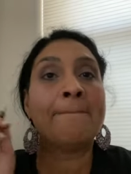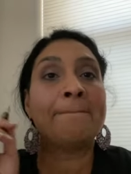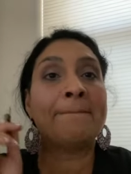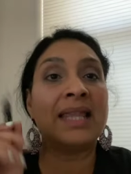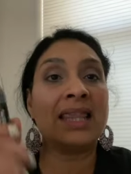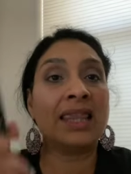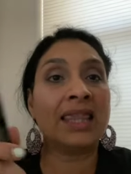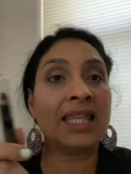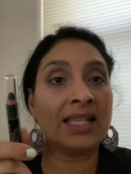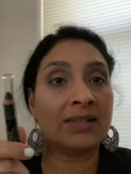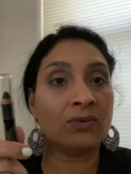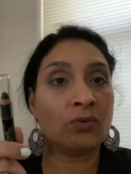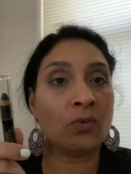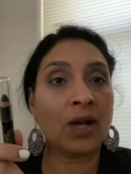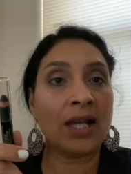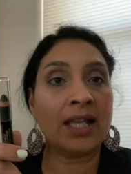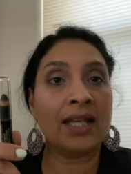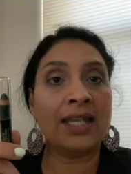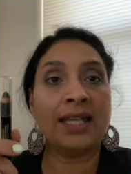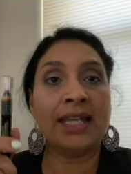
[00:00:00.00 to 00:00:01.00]
but this
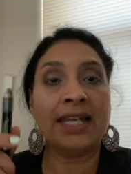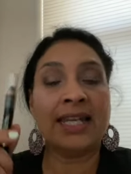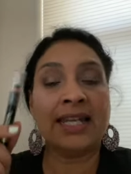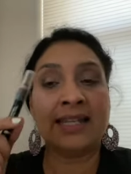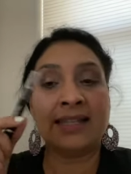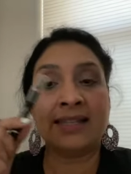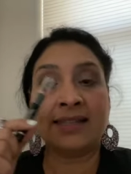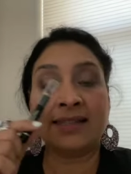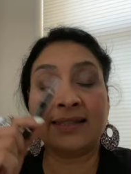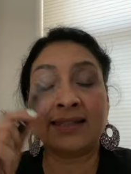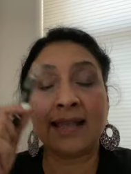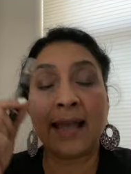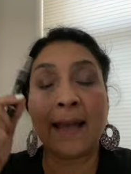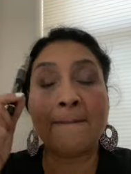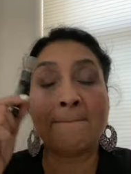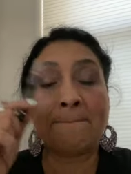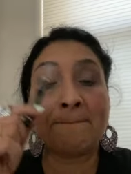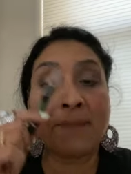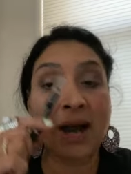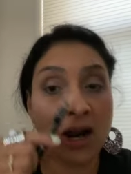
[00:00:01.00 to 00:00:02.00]
one is
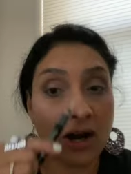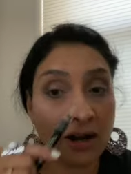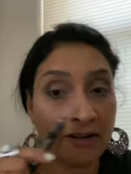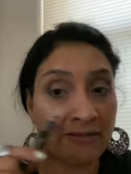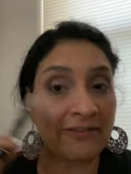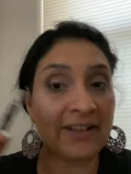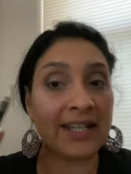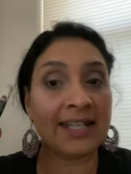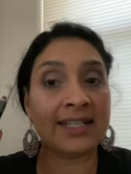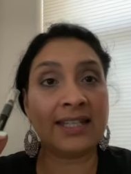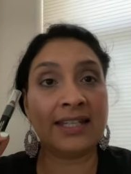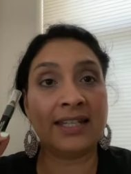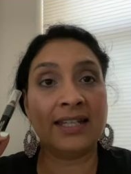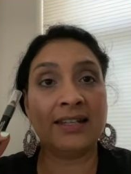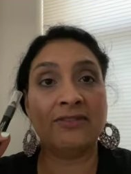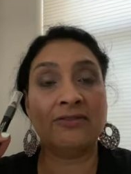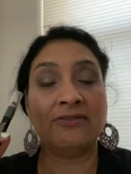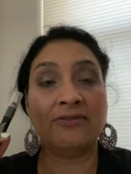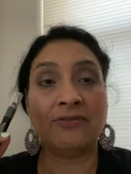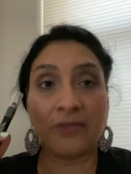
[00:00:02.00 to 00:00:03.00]
perfect
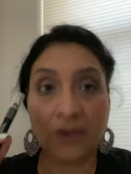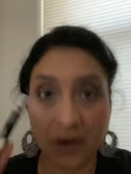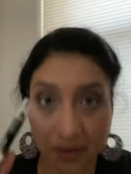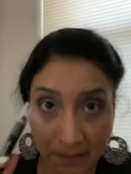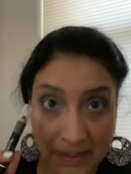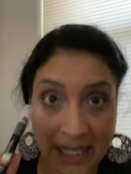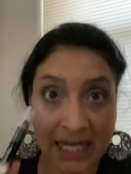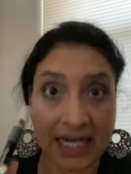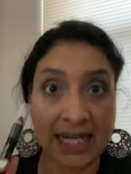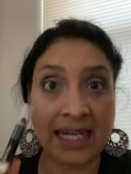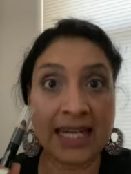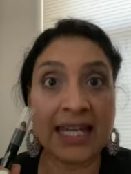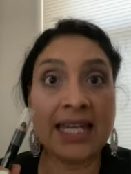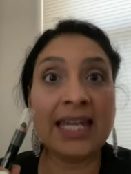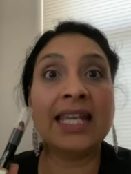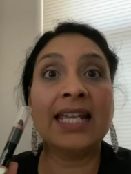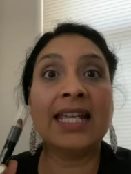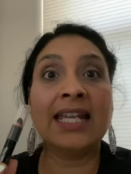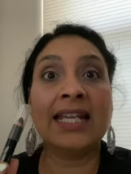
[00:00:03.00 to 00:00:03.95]
for me,